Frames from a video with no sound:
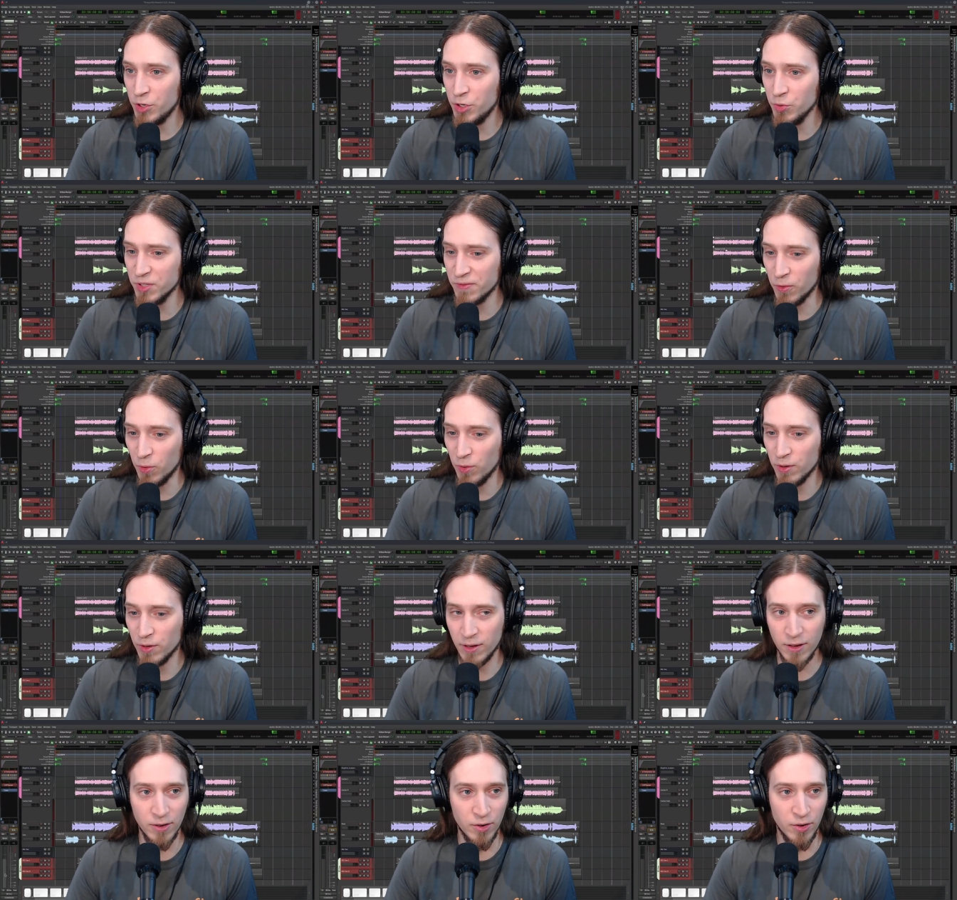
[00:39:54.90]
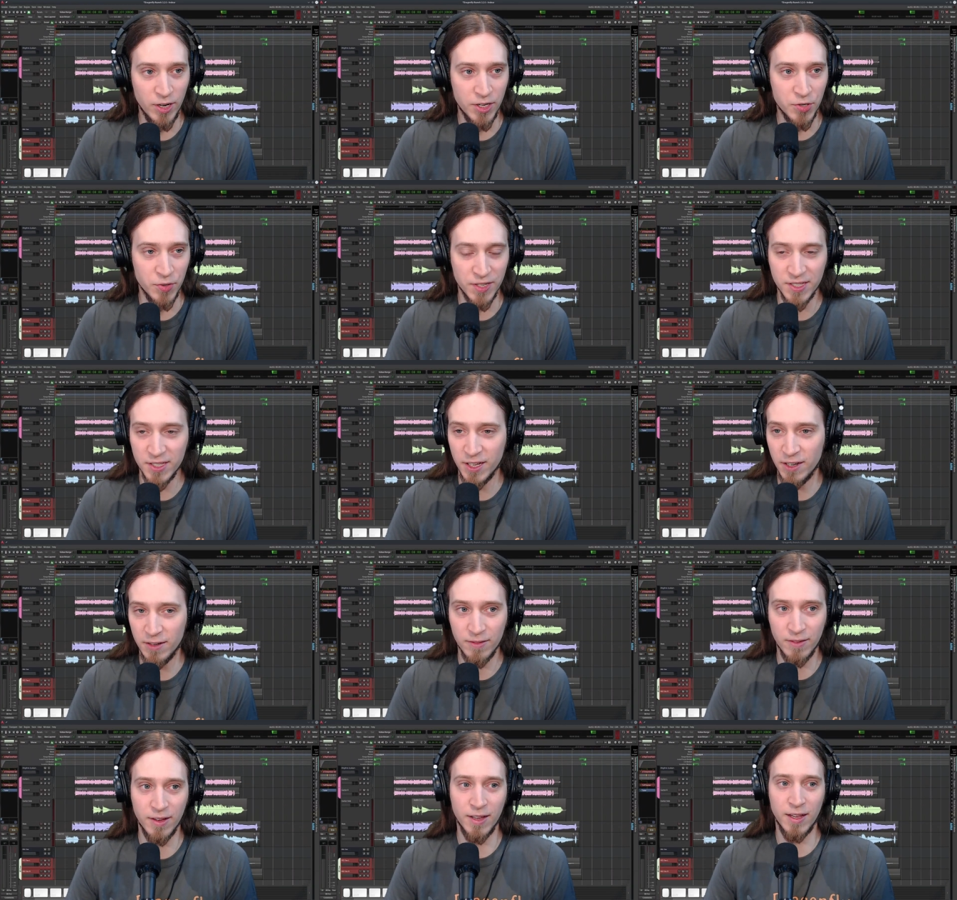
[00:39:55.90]
useful or
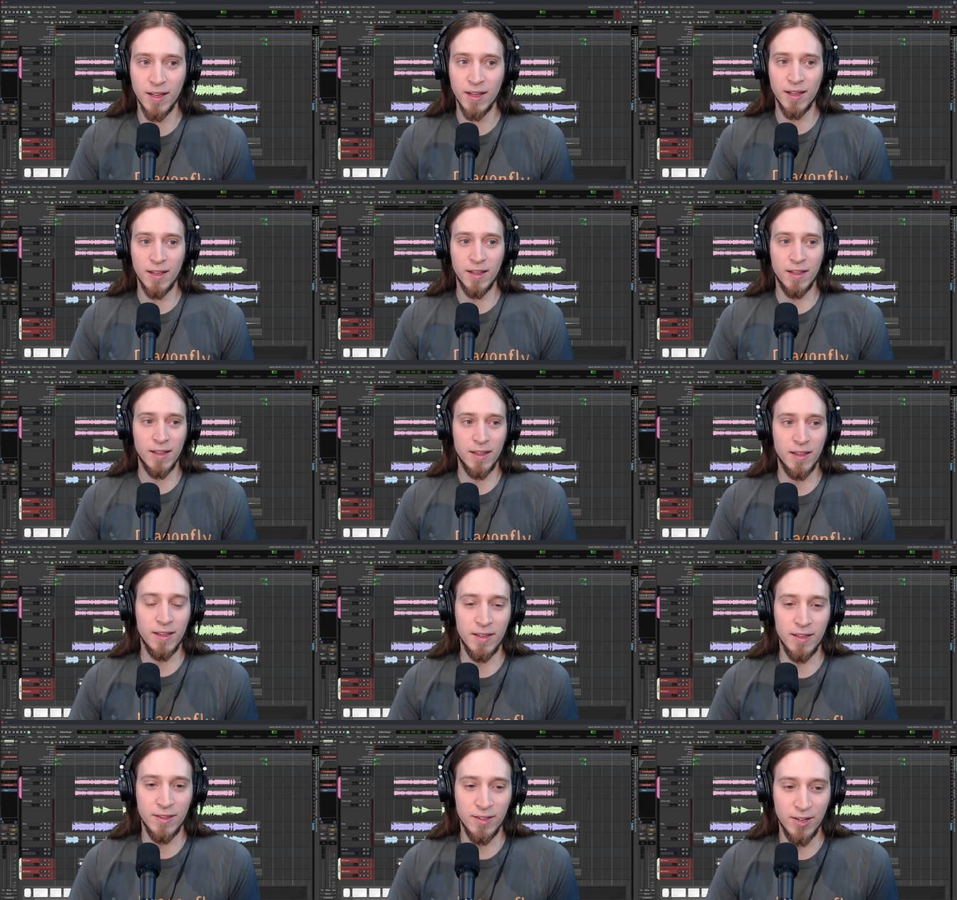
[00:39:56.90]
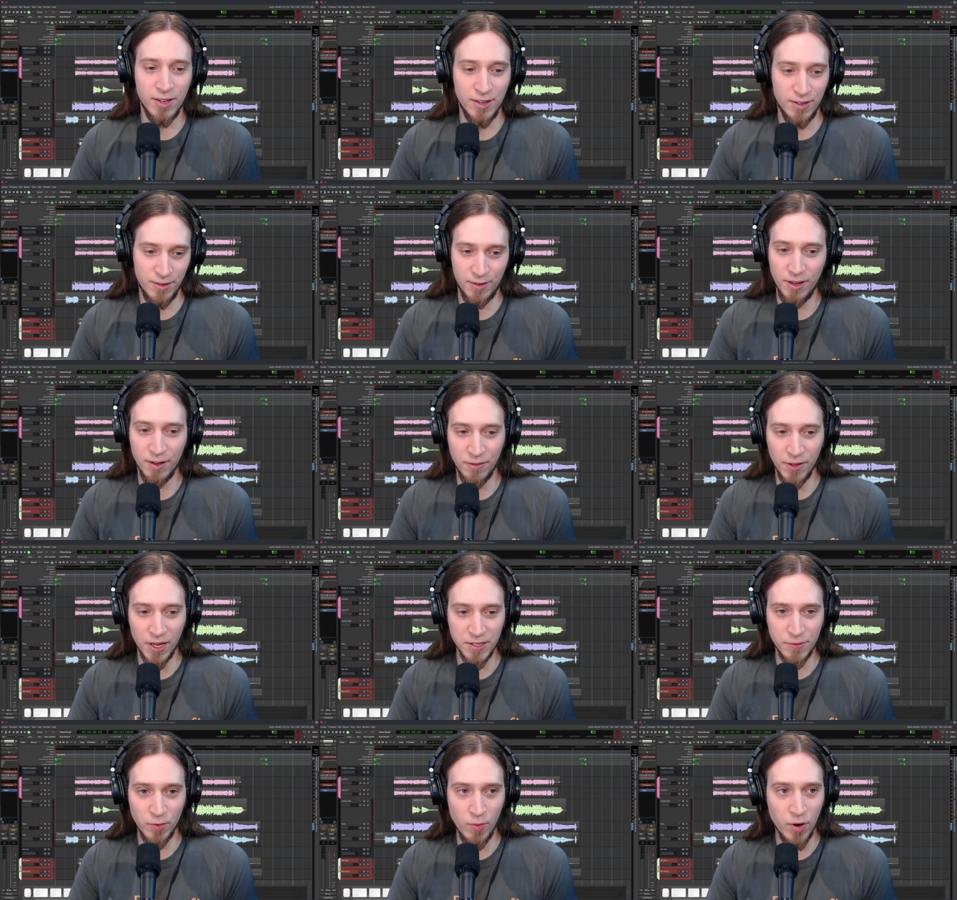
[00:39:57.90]
interesting. And uh, yeah,
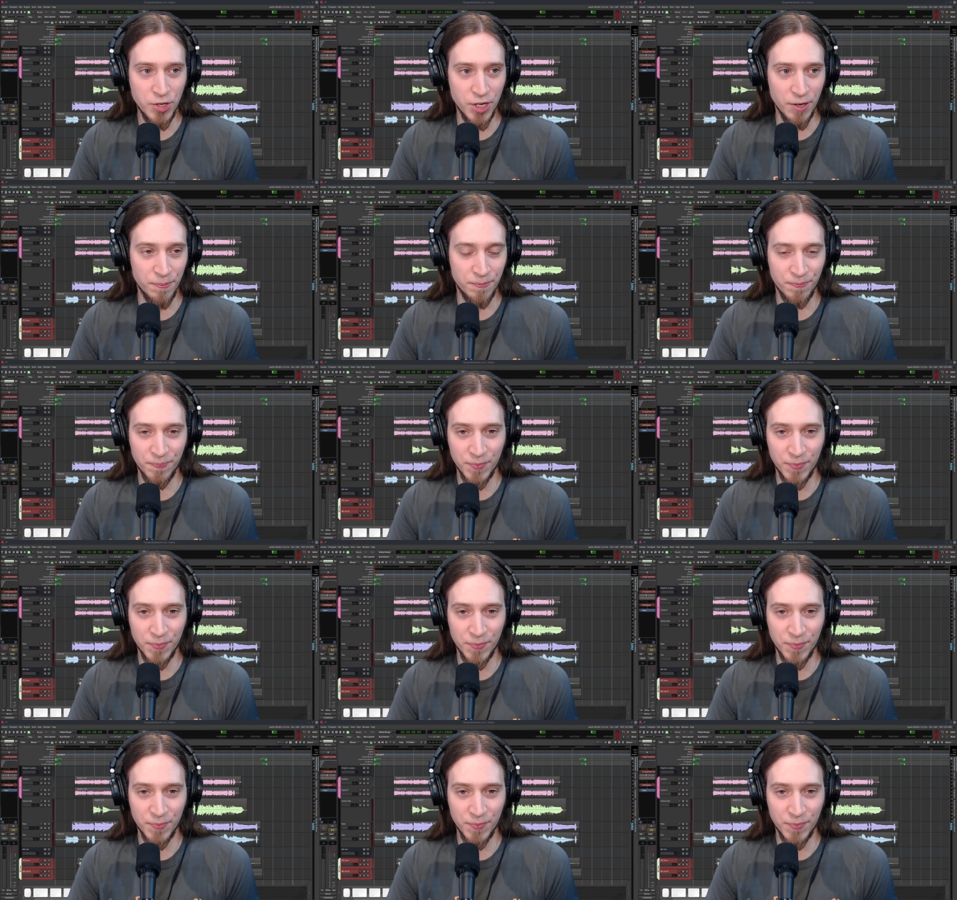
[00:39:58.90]
thanks for watching.